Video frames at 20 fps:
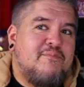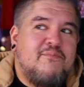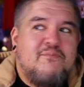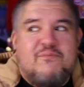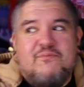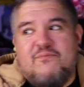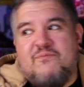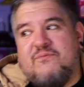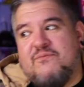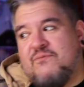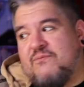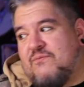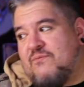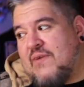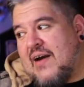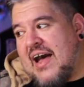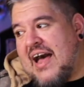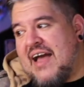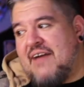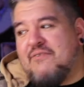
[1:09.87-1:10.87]

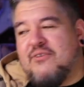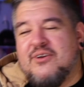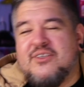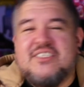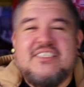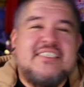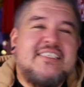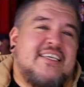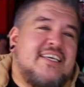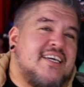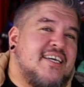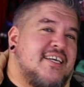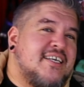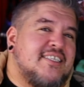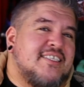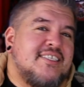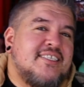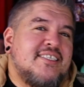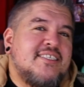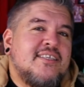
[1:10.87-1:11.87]
five or
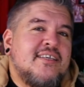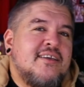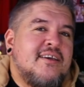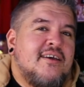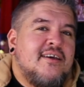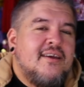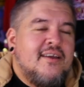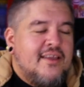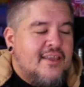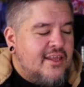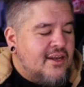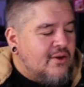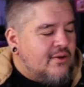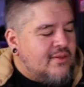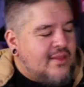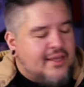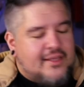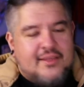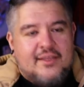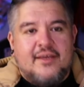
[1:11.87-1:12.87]
six, you know,
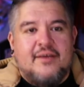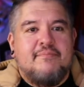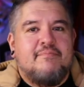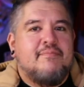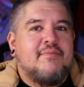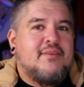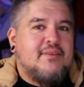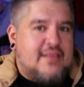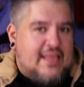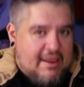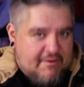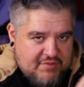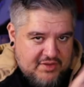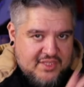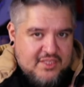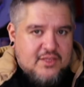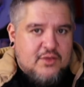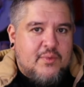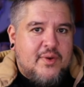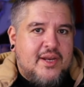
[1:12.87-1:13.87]
like the
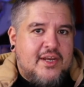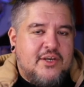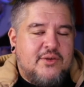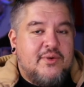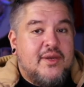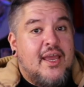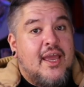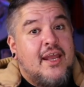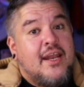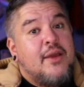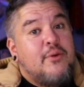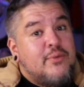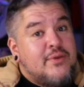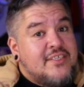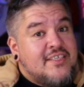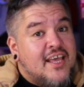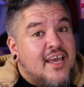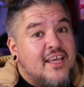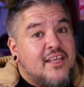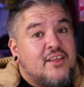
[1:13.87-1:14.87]
everything that went into it. And it
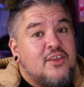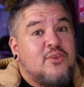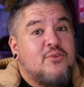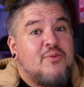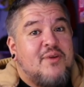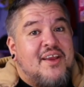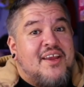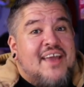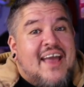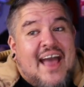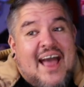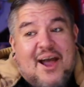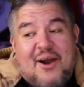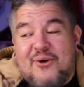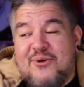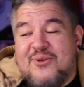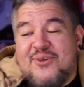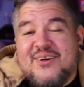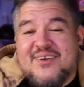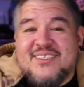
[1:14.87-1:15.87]
was like 3
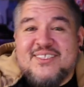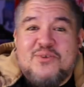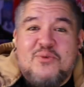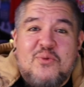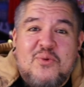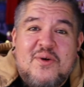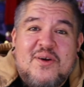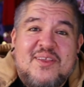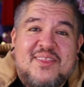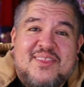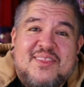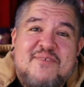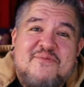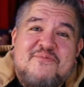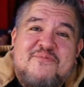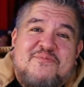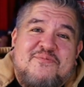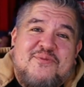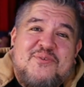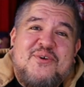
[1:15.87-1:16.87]
hours worth of
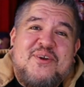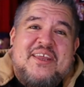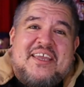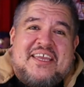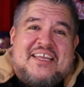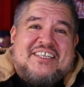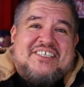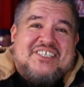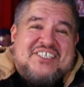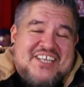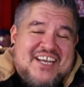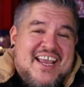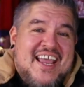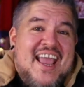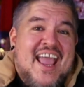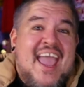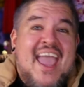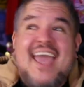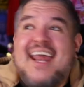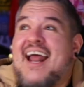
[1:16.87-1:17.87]
footage.
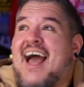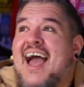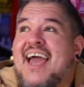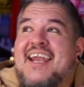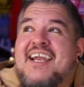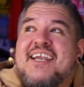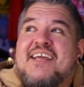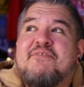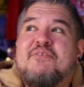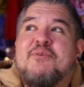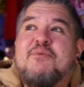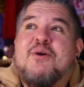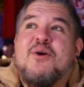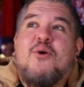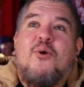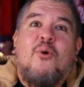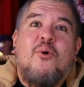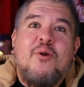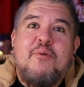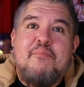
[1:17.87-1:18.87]
And I didn't even
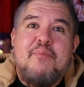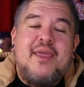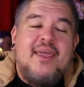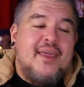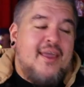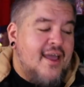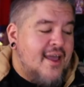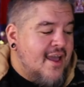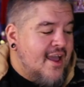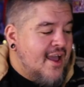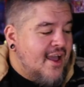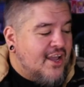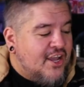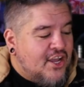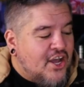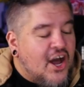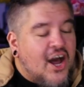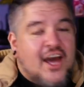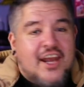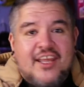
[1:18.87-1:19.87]
record me
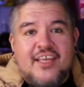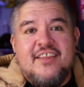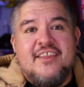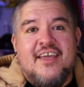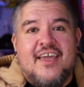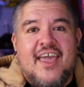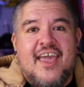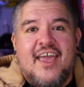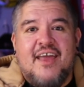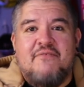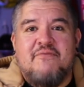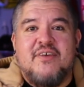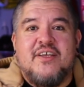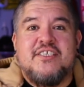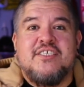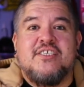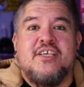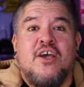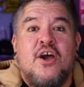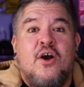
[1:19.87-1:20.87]
cutting the
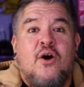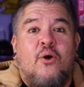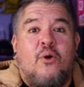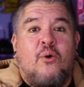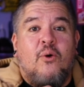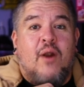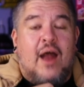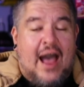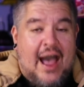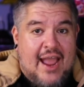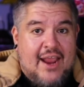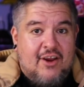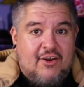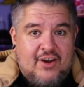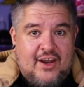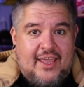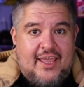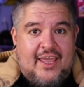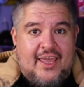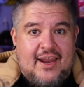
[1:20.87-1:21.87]
canvas or
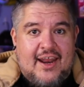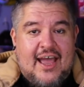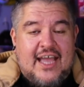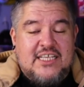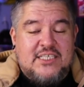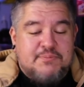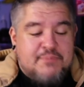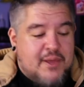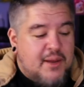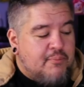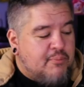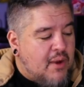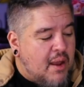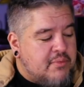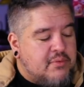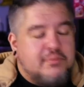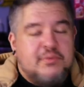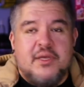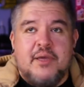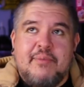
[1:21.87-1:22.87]
ironing it. I spent
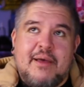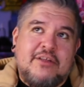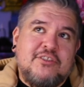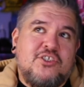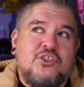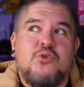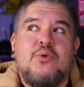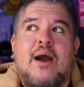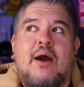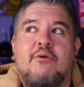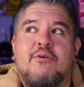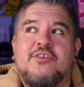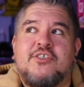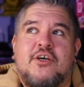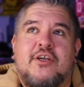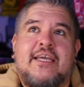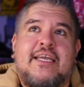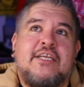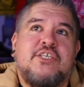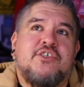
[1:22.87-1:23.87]
probably about 2 hours
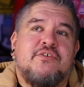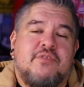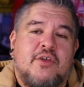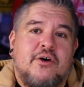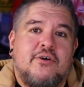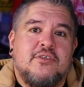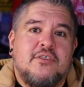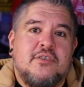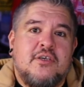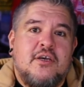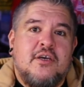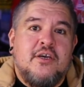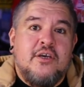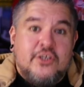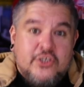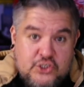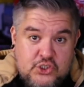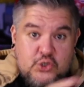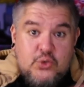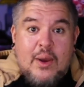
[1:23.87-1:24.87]
on each of those.
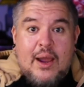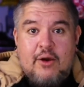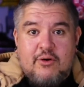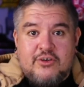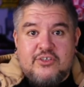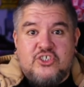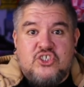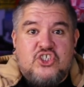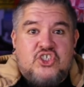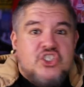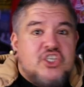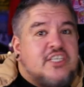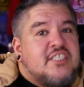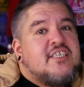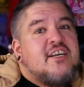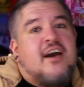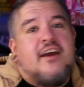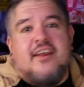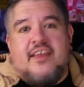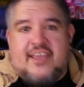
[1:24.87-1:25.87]
2 hours just
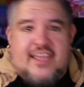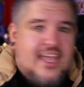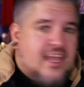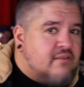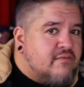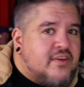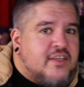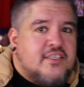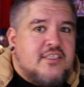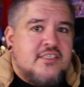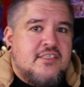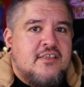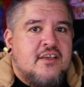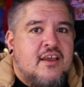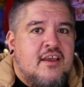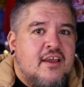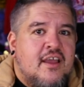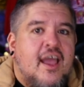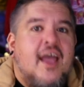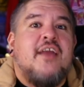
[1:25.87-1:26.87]
cutting canvas
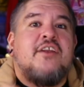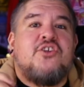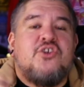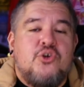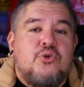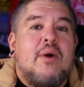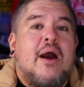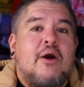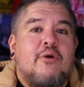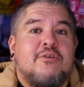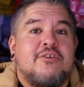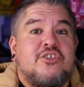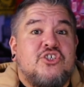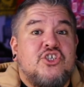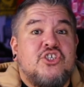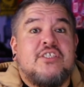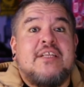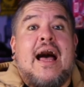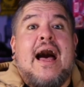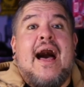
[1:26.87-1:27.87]
and 2 hours
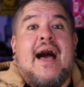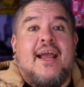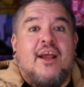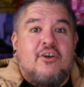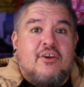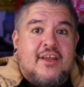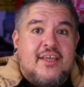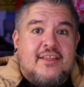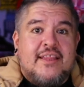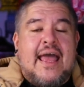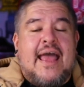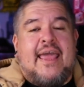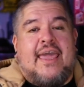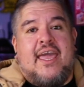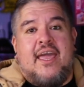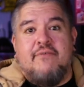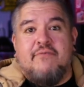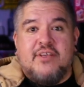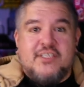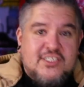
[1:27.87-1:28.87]
just ironing that
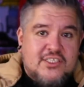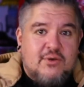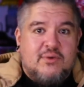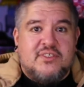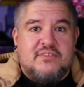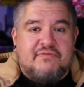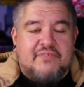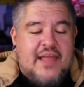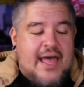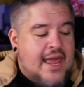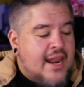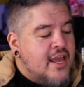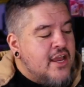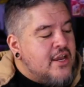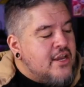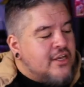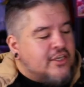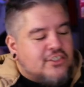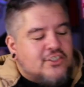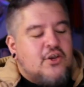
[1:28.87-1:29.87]
canvas so it's flat.
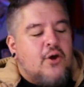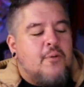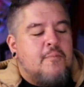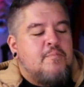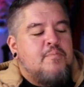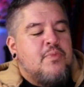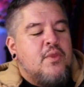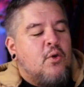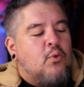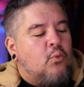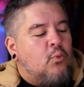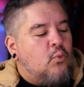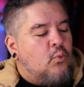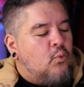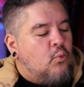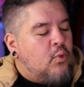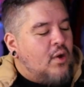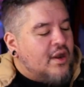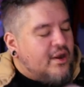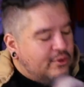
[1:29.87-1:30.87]
So
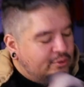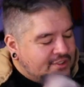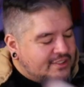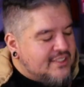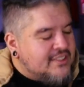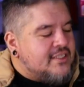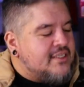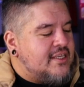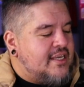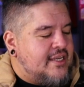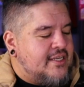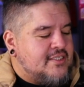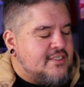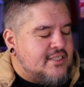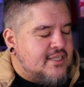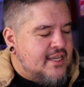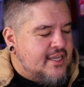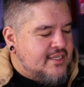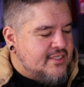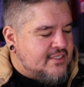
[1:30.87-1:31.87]
what goes into these
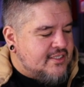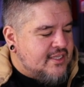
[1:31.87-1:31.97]
is